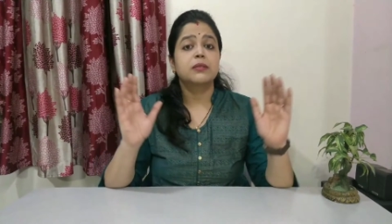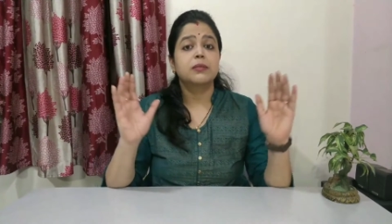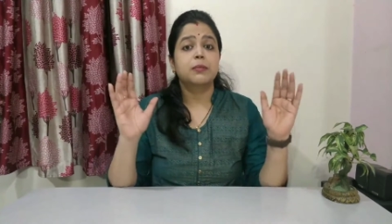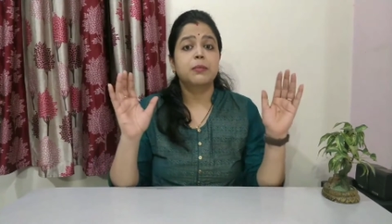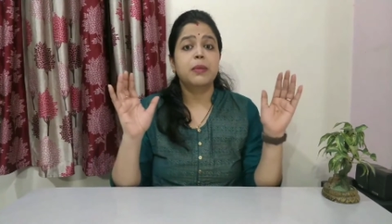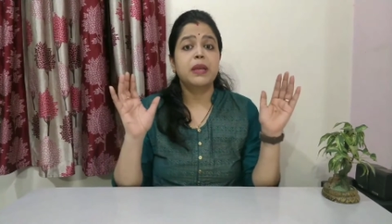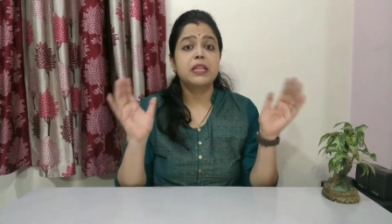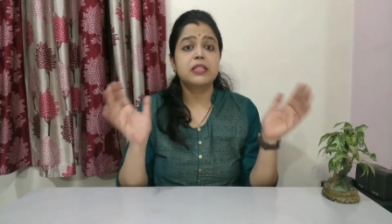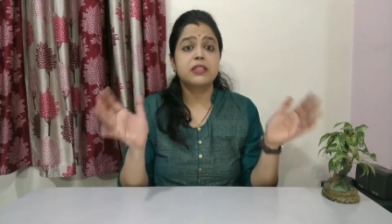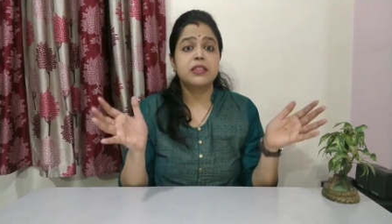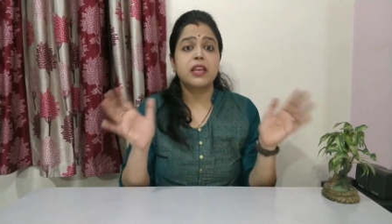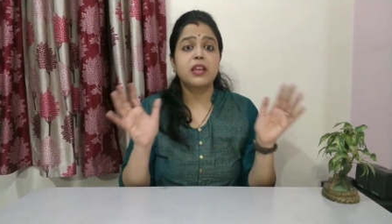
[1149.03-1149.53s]

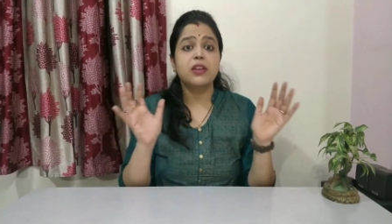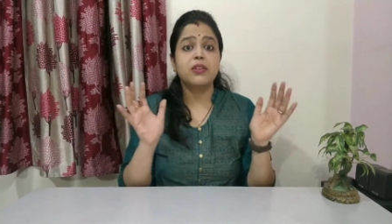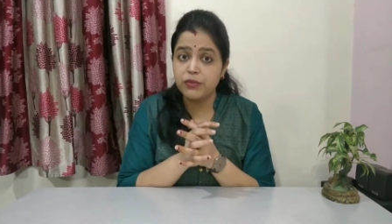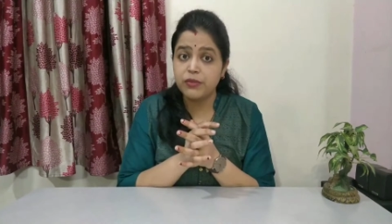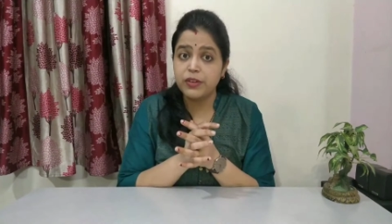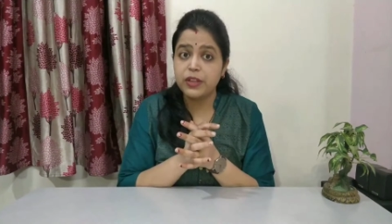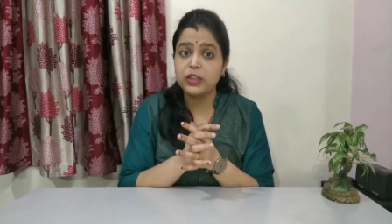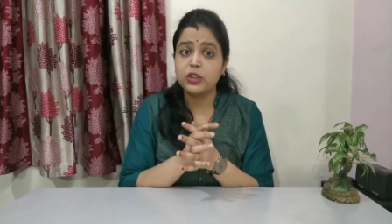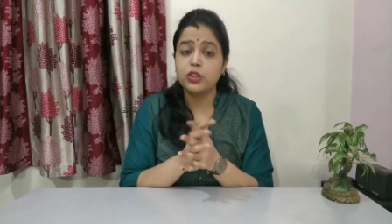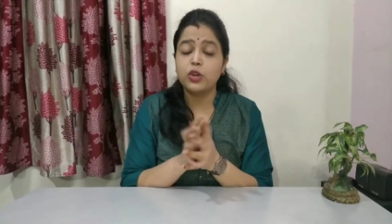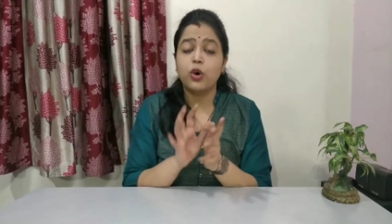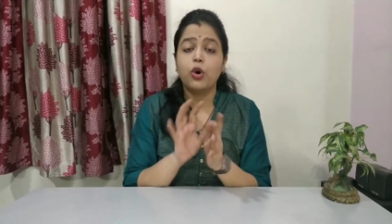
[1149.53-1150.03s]
mixing
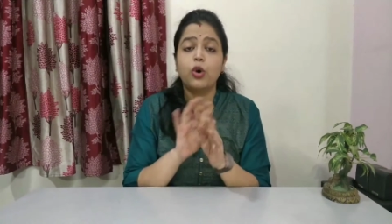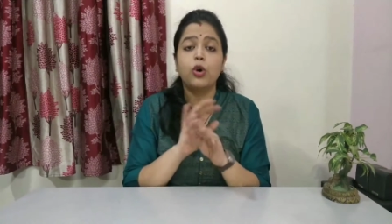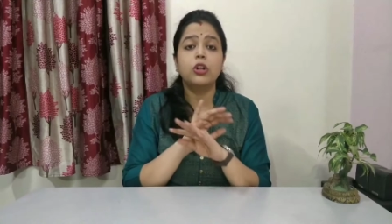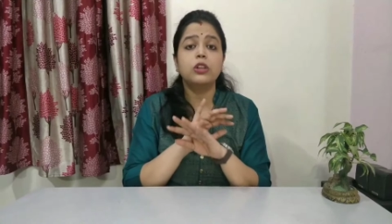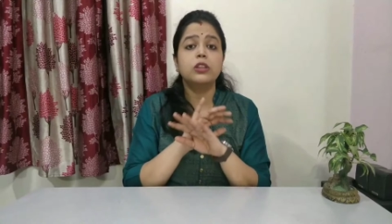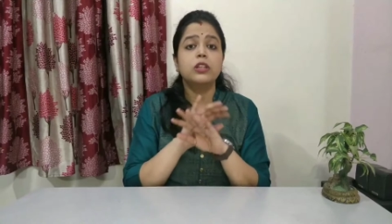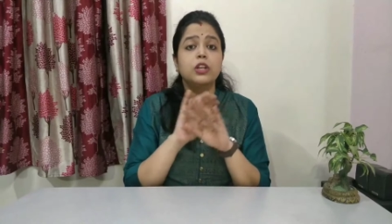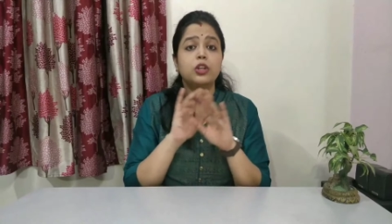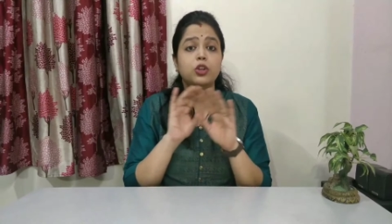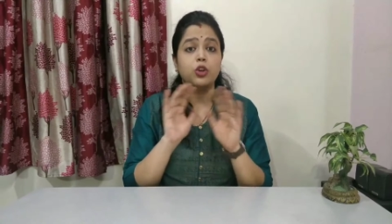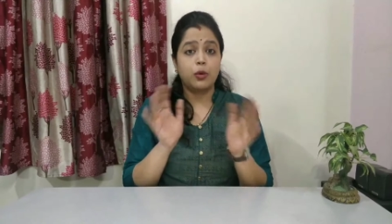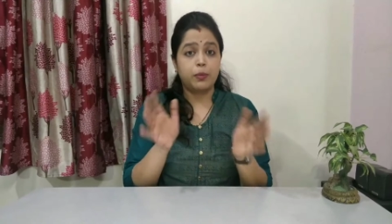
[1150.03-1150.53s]
with
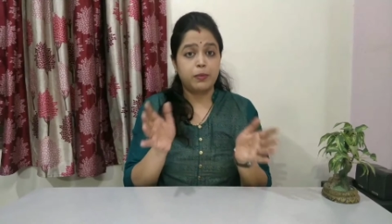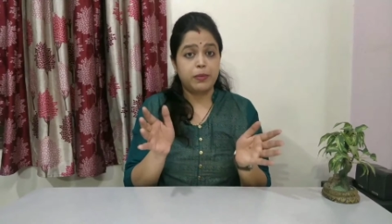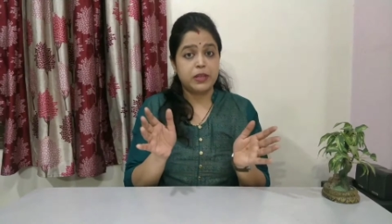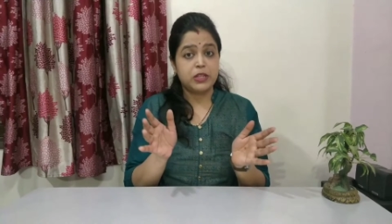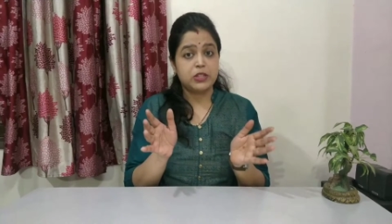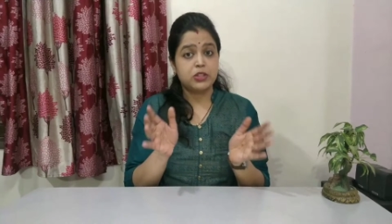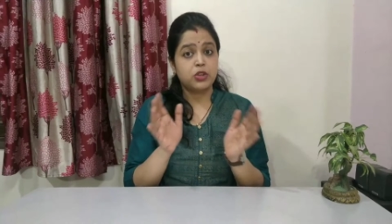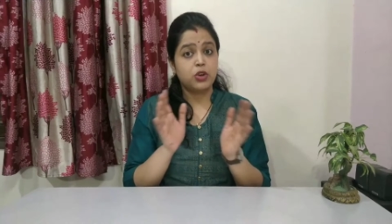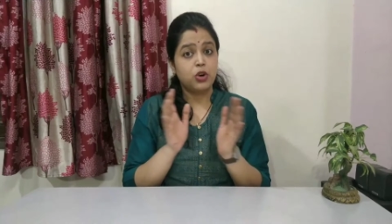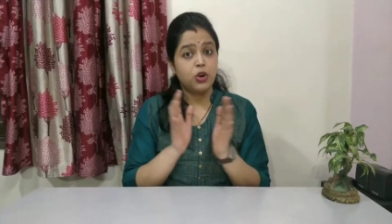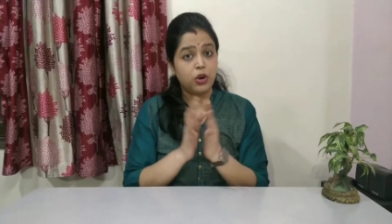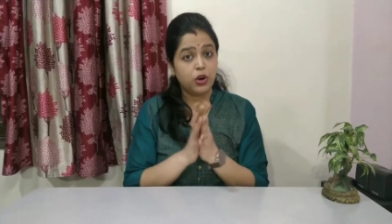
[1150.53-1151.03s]
all the
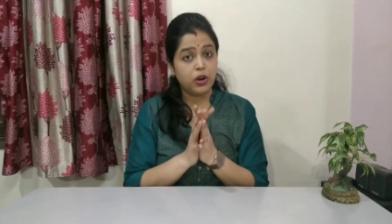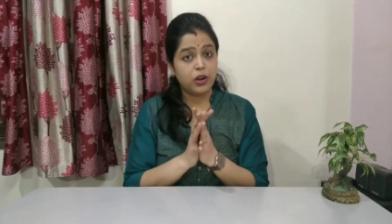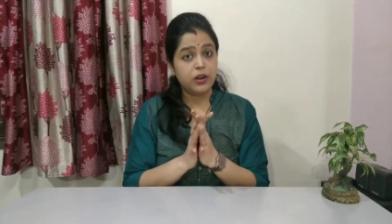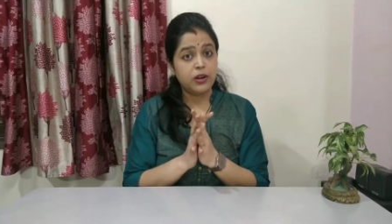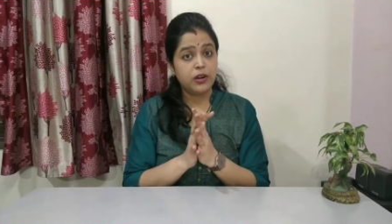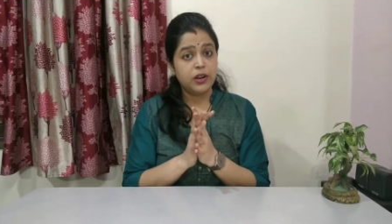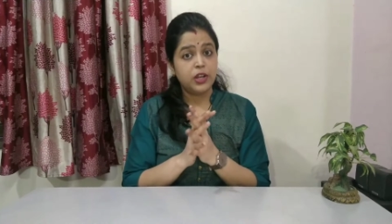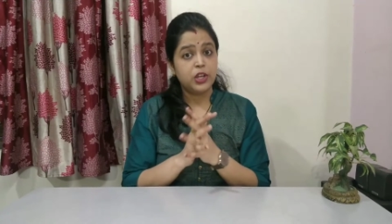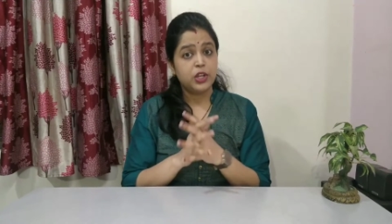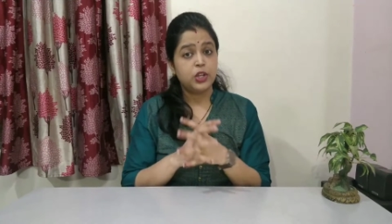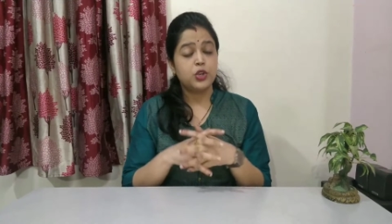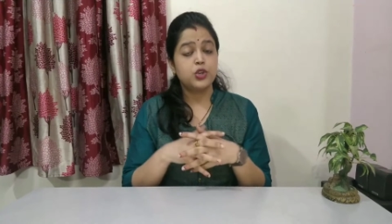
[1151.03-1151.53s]
topics, or
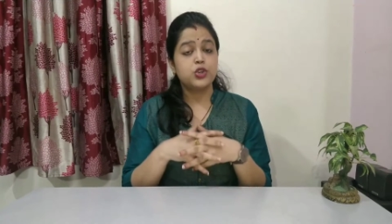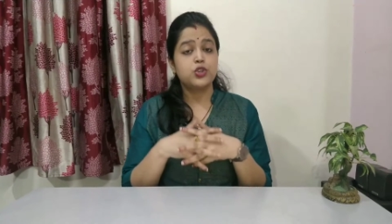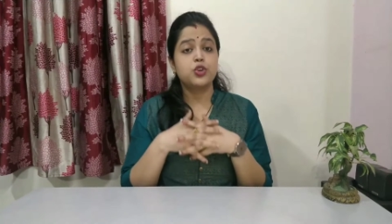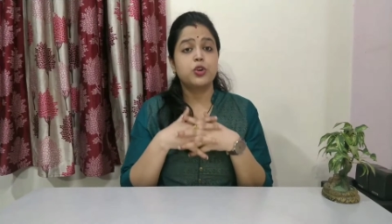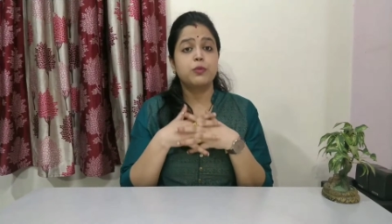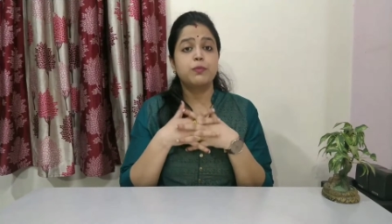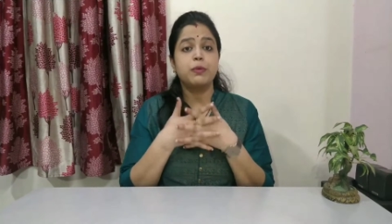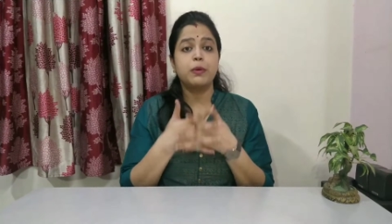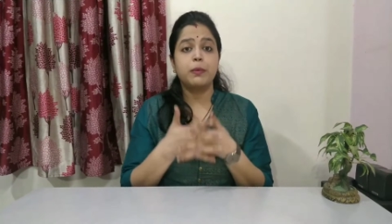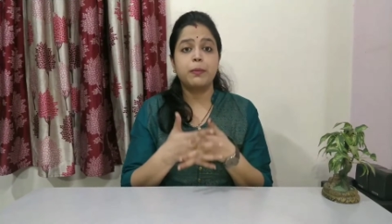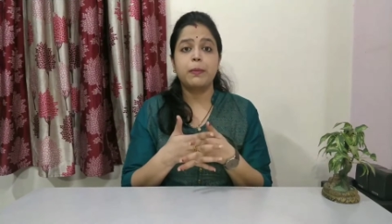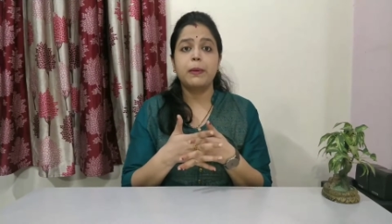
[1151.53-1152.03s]
you
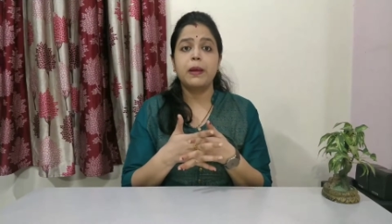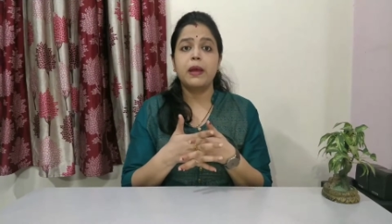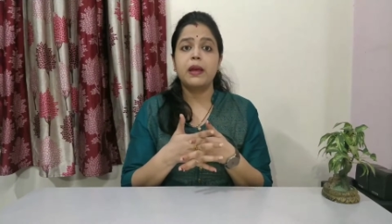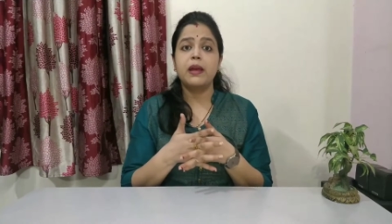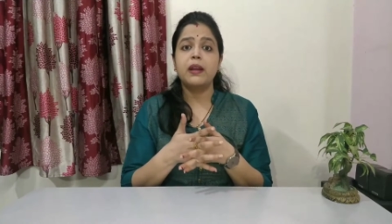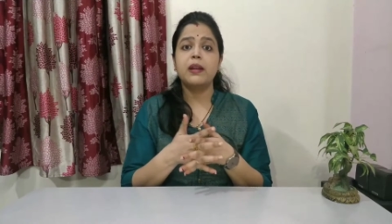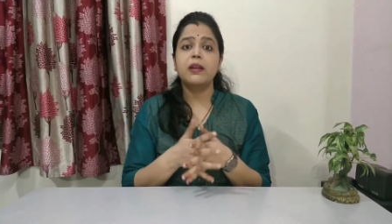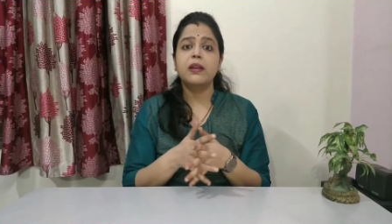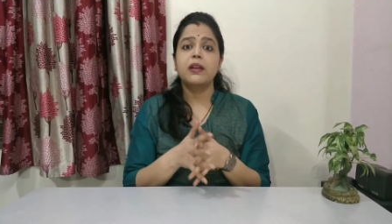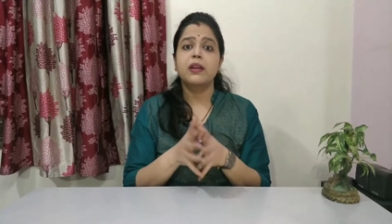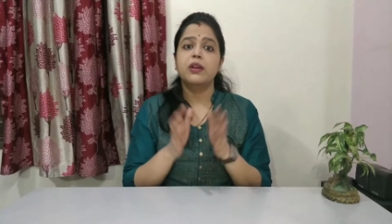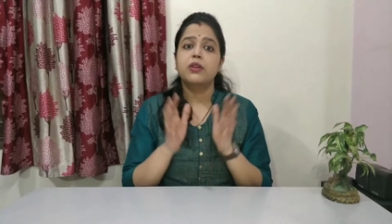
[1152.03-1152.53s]
should prepare